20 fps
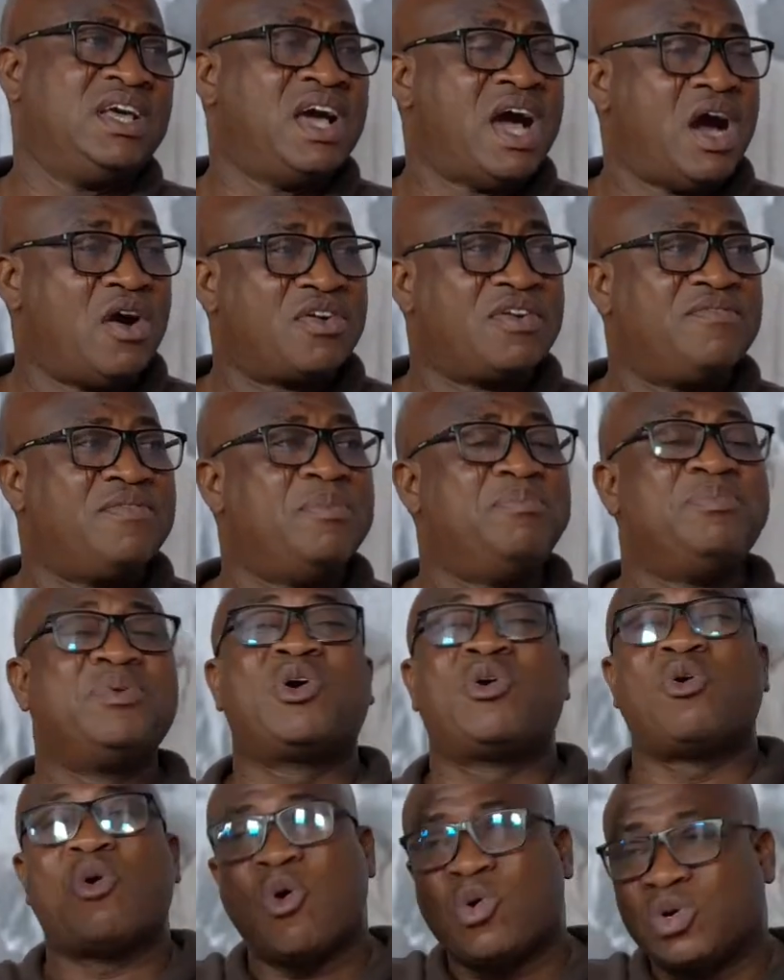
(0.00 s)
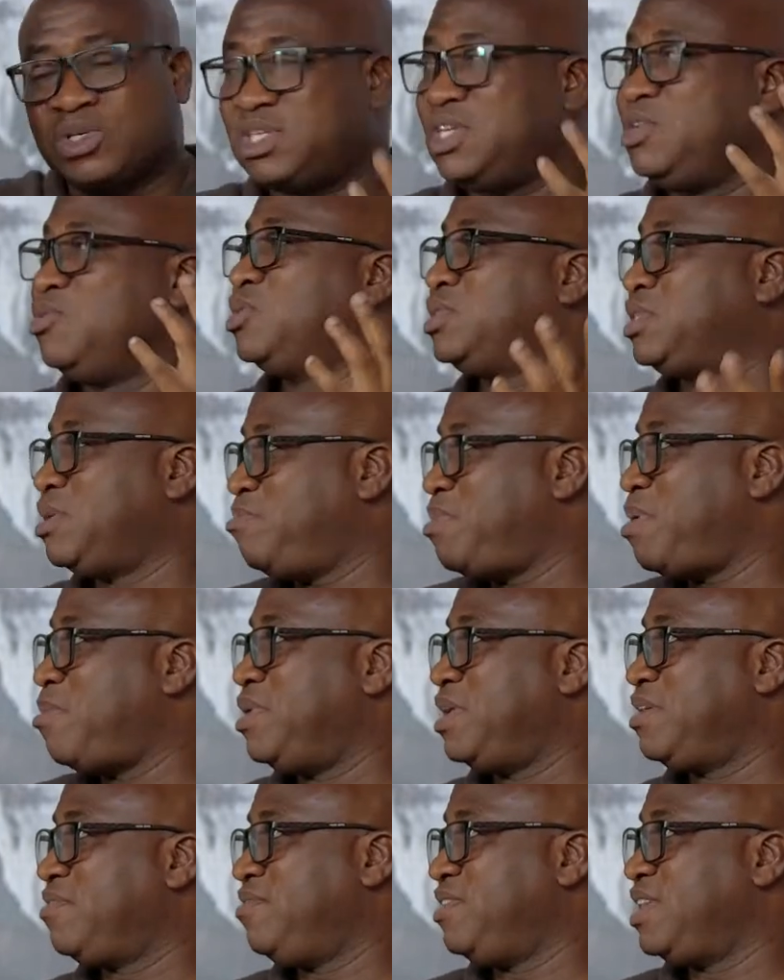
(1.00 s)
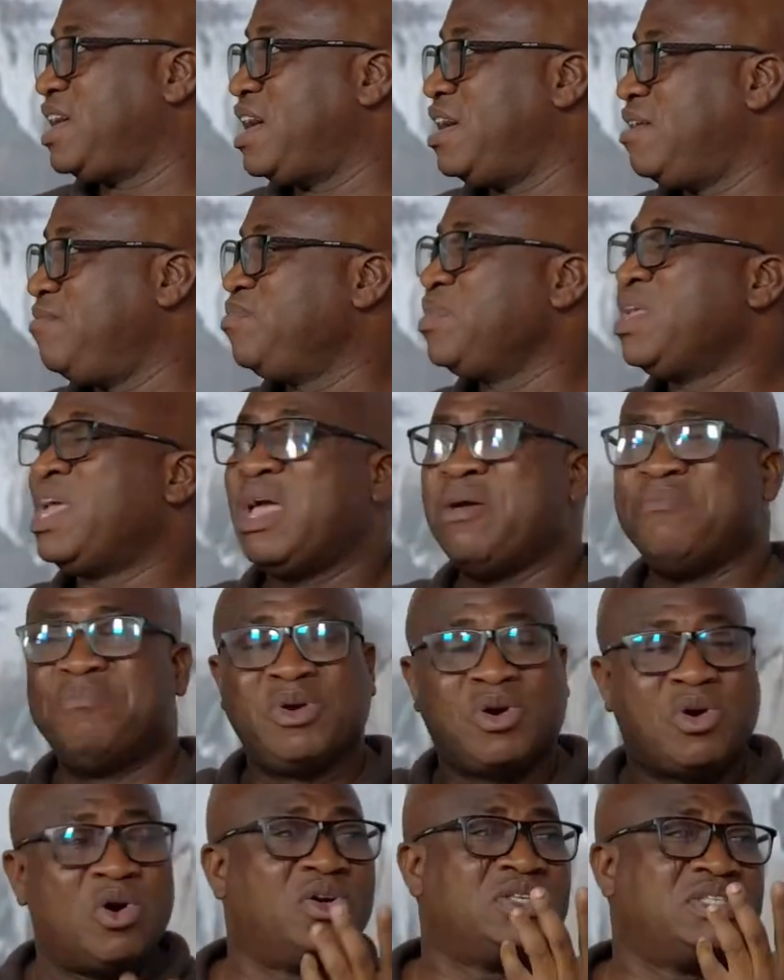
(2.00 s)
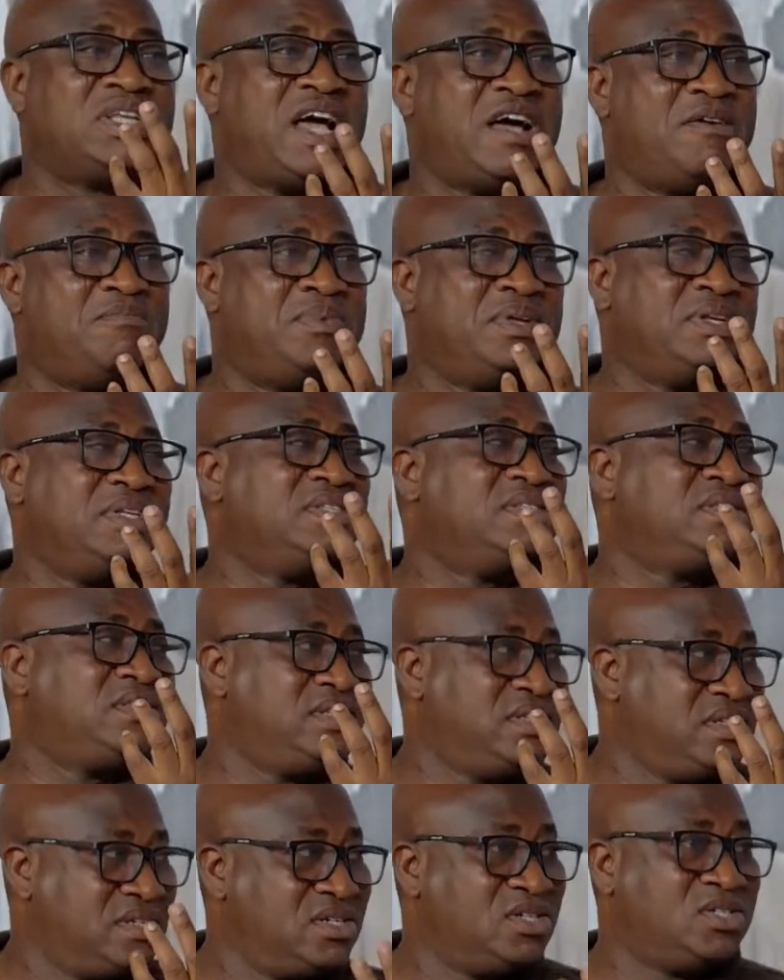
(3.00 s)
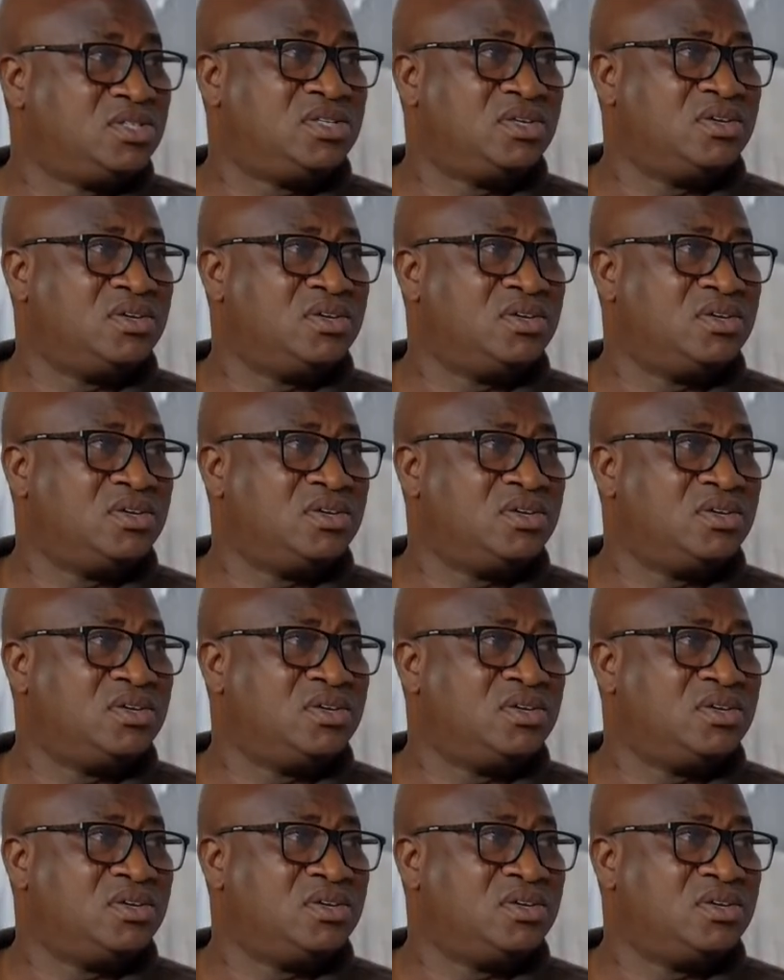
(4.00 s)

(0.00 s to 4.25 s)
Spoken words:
However, because he was a public figure, and because there have been serious